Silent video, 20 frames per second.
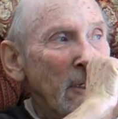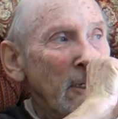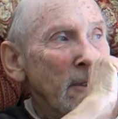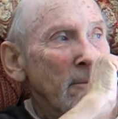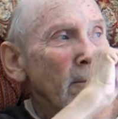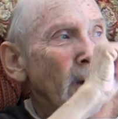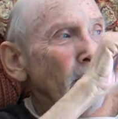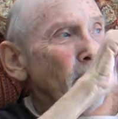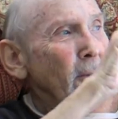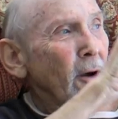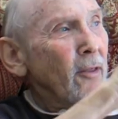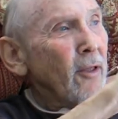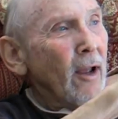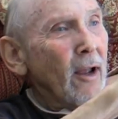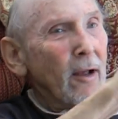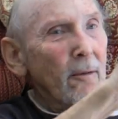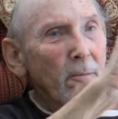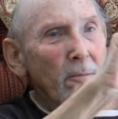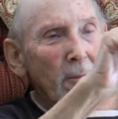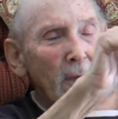My mother
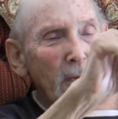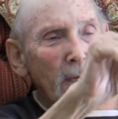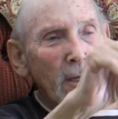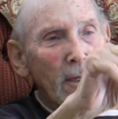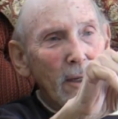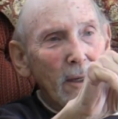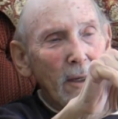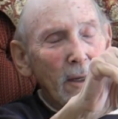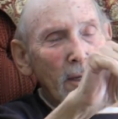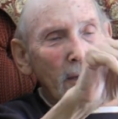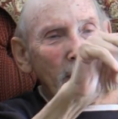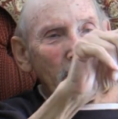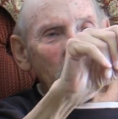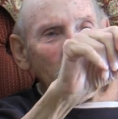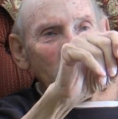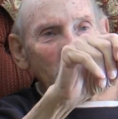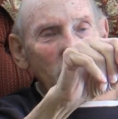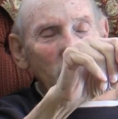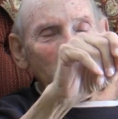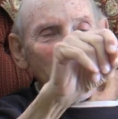helped me in
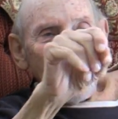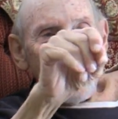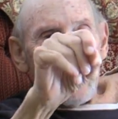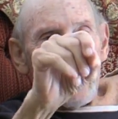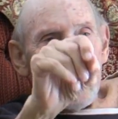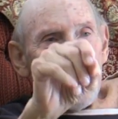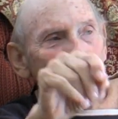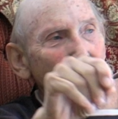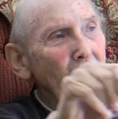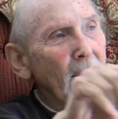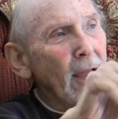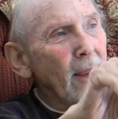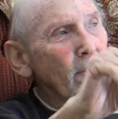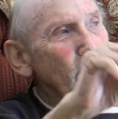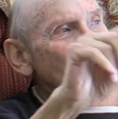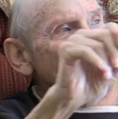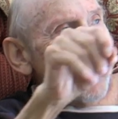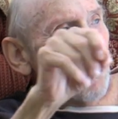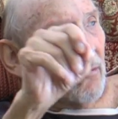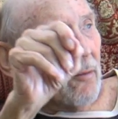reading and
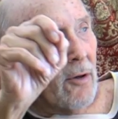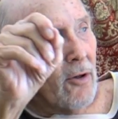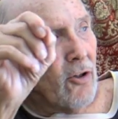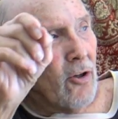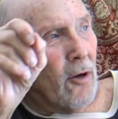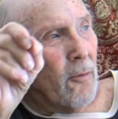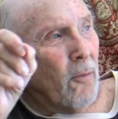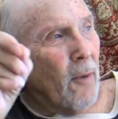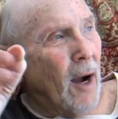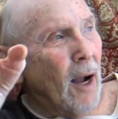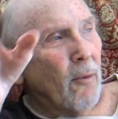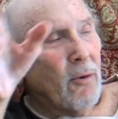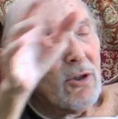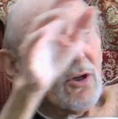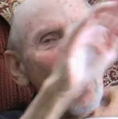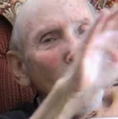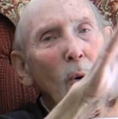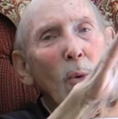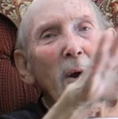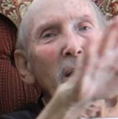penmanship. I was
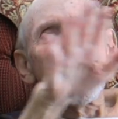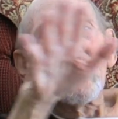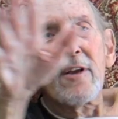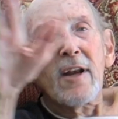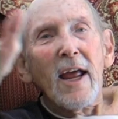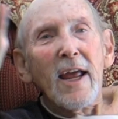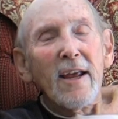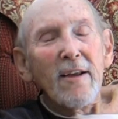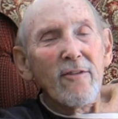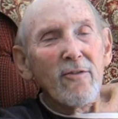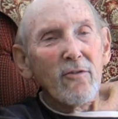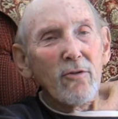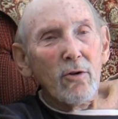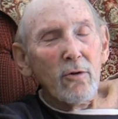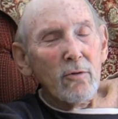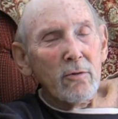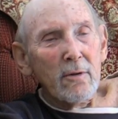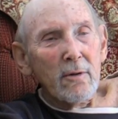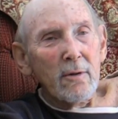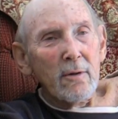always an A
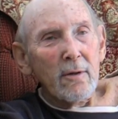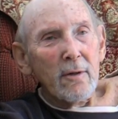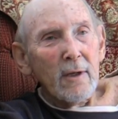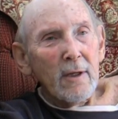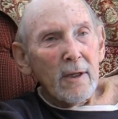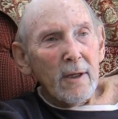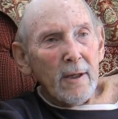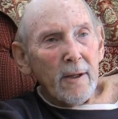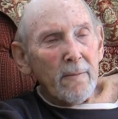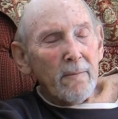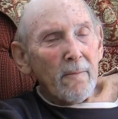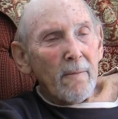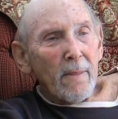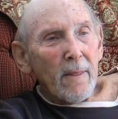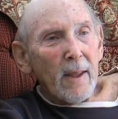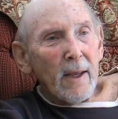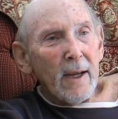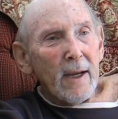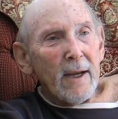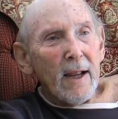student
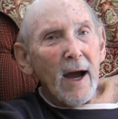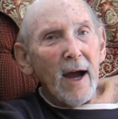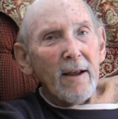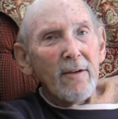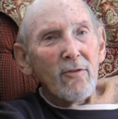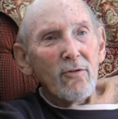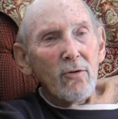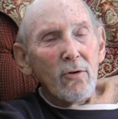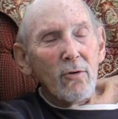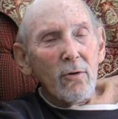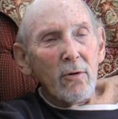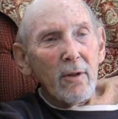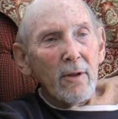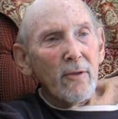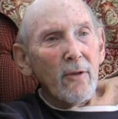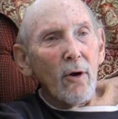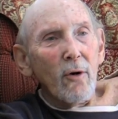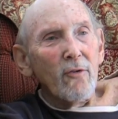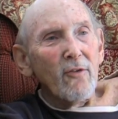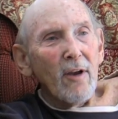in high school in
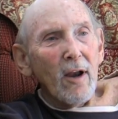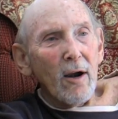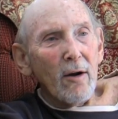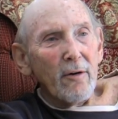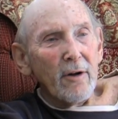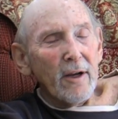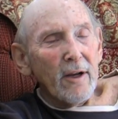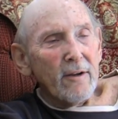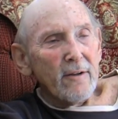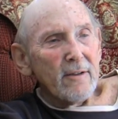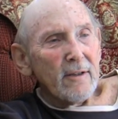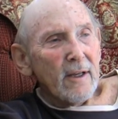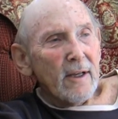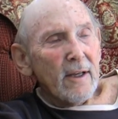those areas.